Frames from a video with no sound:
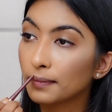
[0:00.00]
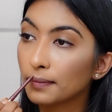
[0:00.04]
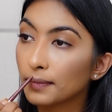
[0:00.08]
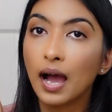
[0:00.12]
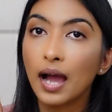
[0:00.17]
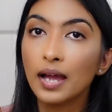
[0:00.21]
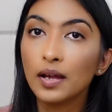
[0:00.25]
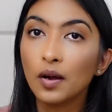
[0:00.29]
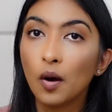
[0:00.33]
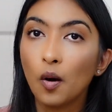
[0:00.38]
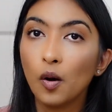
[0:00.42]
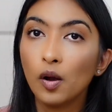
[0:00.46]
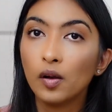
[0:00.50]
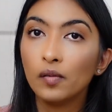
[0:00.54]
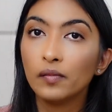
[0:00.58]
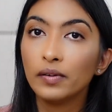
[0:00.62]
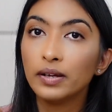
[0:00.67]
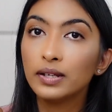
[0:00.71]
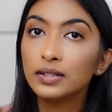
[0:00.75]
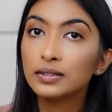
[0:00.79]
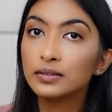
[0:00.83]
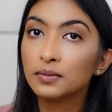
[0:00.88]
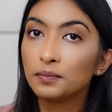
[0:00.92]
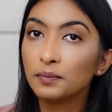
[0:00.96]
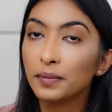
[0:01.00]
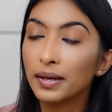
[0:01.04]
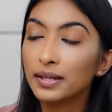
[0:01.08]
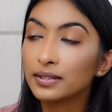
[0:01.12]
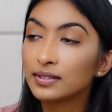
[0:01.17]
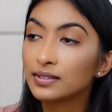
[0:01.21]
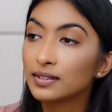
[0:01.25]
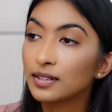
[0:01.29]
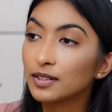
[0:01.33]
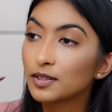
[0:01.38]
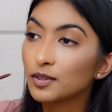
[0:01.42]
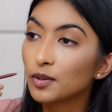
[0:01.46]
I always
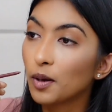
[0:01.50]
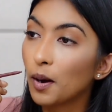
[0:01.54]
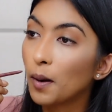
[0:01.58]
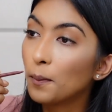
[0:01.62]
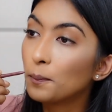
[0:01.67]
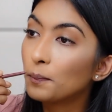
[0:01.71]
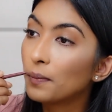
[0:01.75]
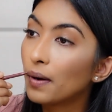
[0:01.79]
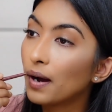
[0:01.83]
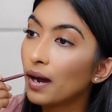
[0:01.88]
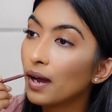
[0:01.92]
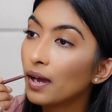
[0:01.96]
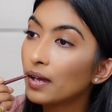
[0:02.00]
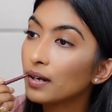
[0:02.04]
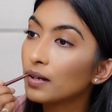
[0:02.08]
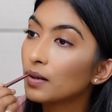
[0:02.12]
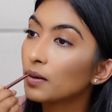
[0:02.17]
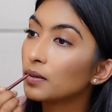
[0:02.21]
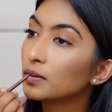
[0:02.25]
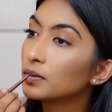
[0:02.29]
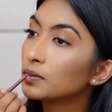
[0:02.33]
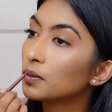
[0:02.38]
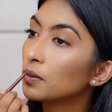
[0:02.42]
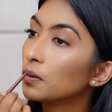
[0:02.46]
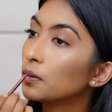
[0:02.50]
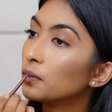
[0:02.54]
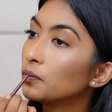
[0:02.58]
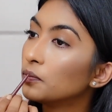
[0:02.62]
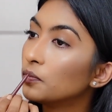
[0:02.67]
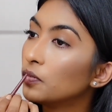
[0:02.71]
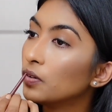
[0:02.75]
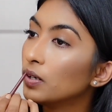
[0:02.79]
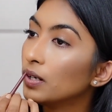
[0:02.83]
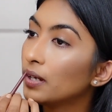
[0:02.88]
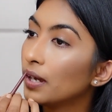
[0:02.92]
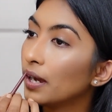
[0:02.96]
mess the top part, so
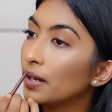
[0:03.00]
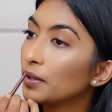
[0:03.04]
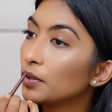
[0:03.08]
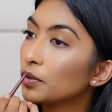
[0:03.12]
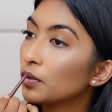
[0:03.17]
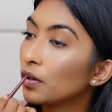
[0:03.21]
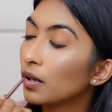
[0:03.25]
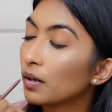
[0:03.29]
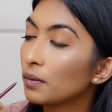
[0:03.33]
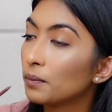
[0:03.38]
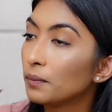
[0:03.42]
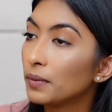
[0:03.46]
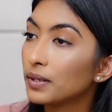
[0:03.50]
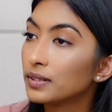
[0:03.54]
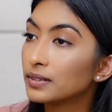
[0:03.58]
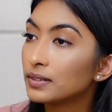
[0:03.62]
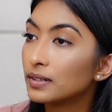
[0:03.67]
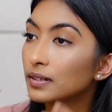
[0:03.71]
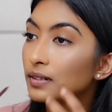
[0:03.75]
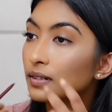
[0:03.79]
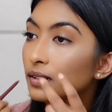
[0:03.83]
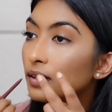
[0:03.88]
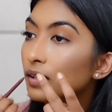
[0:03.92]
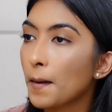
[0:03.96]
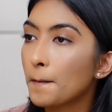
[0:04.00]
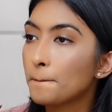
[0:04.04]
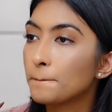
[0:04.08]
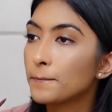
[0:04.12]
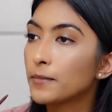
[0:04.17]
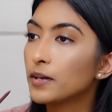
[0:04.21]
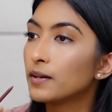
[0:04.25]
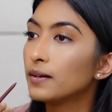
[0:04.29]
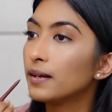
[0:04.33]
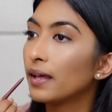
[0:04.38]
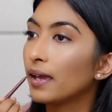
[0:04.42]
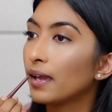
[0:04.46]
hopefully I do not mess it
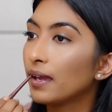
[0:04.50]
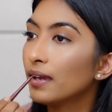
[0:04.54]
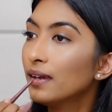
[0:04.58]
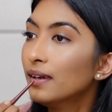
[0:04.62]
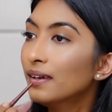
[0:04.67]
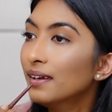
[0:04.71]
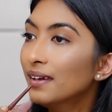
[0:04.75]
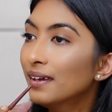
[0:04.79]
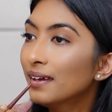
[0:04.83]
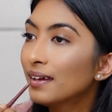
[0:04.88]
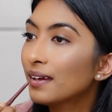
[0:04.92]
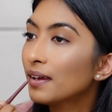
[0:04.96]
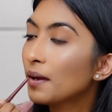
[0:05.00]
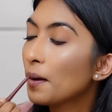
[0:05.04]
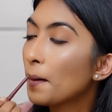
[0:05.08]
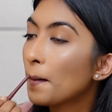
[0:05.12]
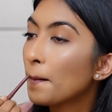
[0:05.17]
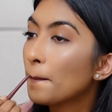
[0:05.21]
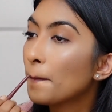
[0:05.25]
today.